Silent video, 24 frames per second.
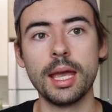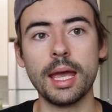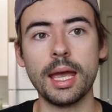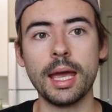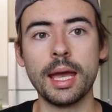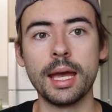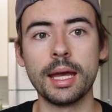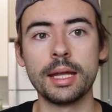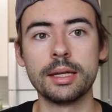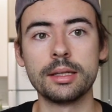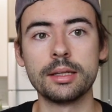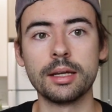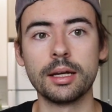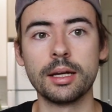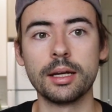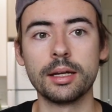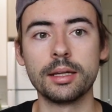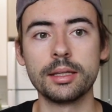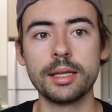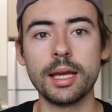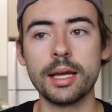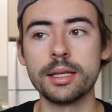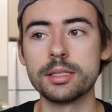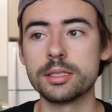And
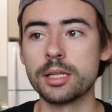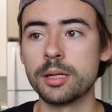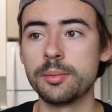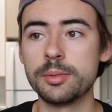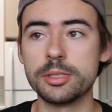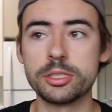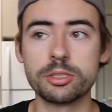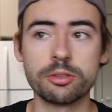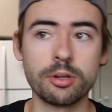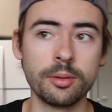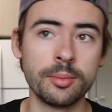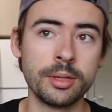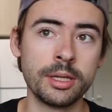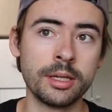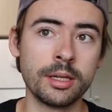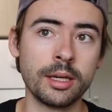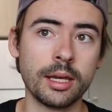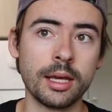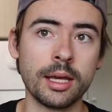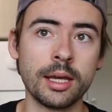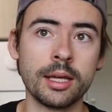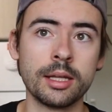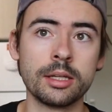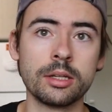yeah, he's going to be scrimming
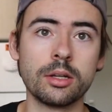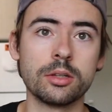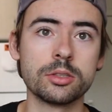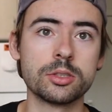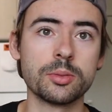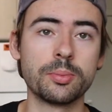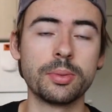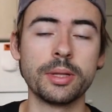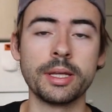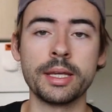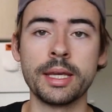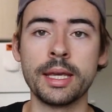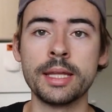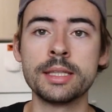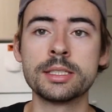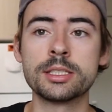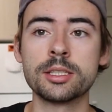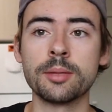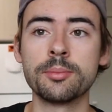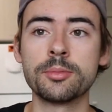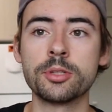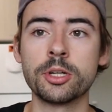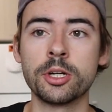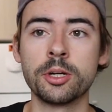and also playing in
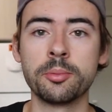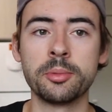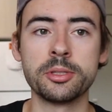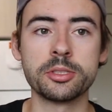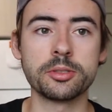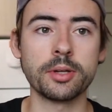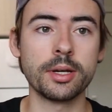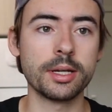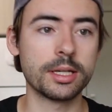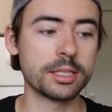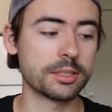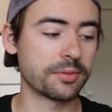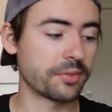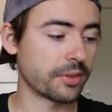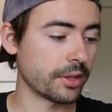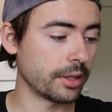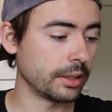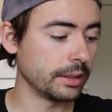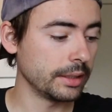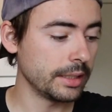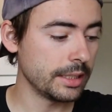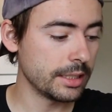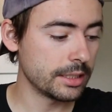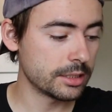some tournaments, right? Because for the
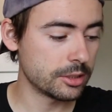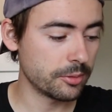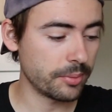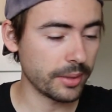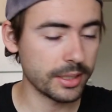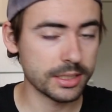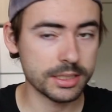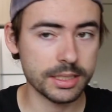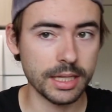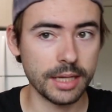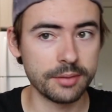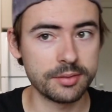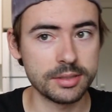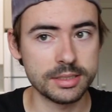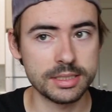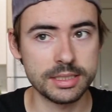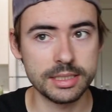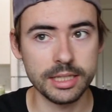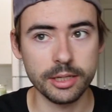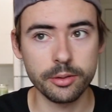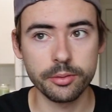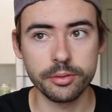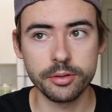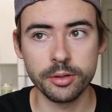leagues, you basically have to
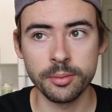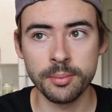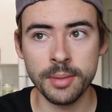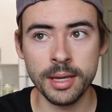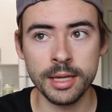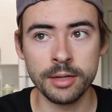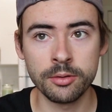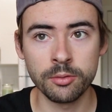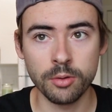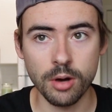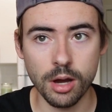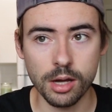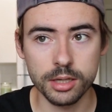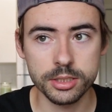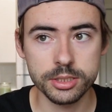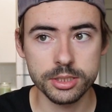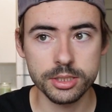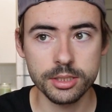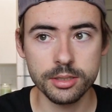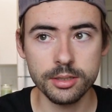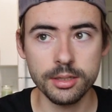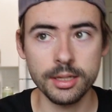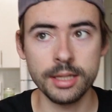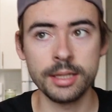stick with your main
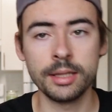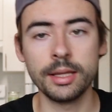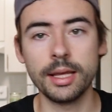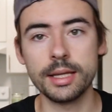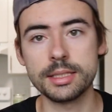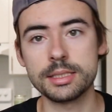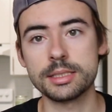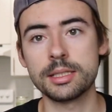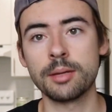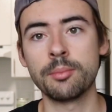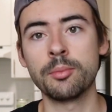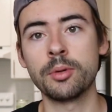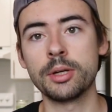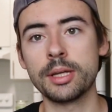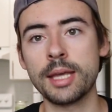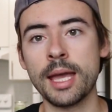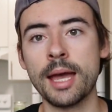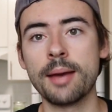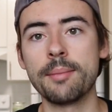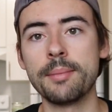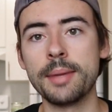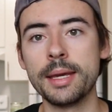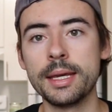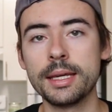roster unless someone
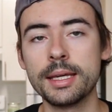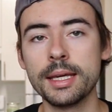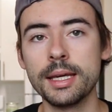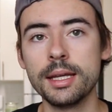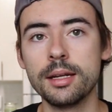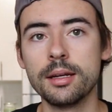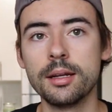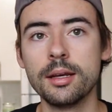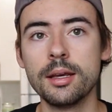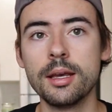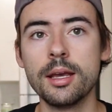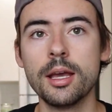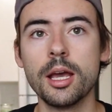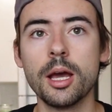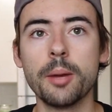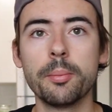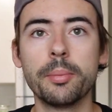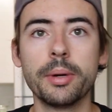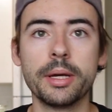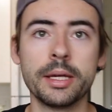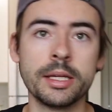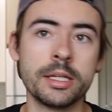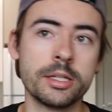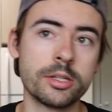can't make it.
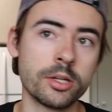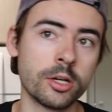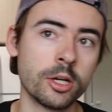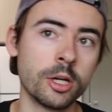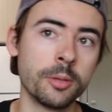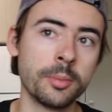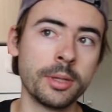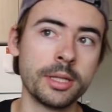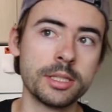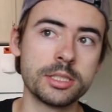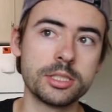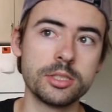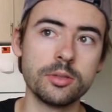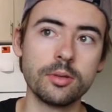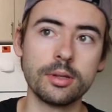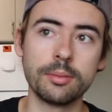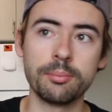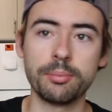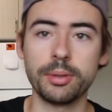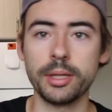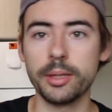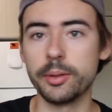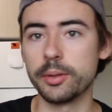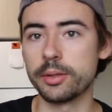But in tournaments, you can
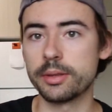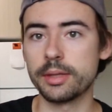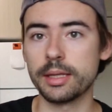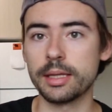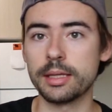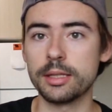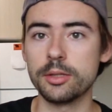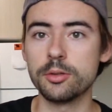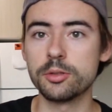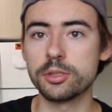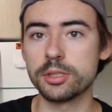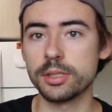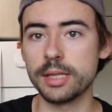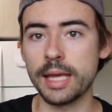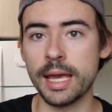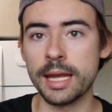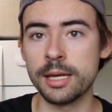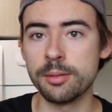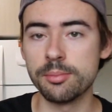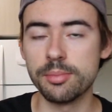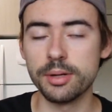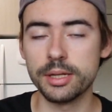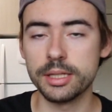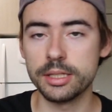play with like usually
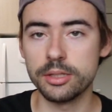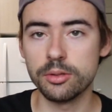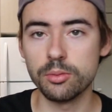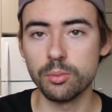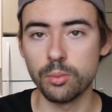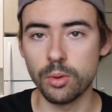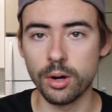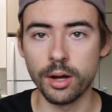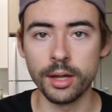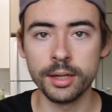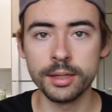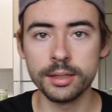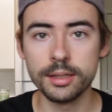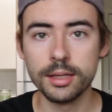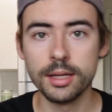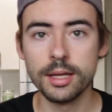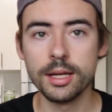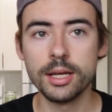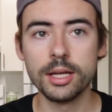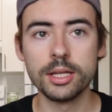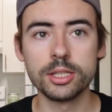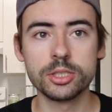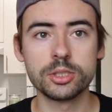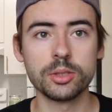anybody you want.
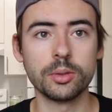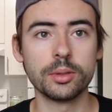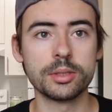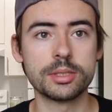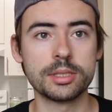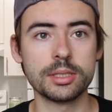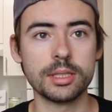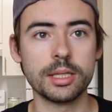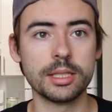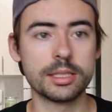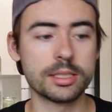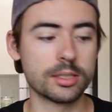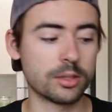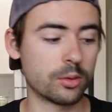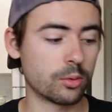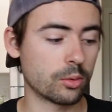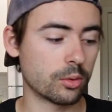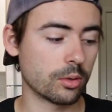So it's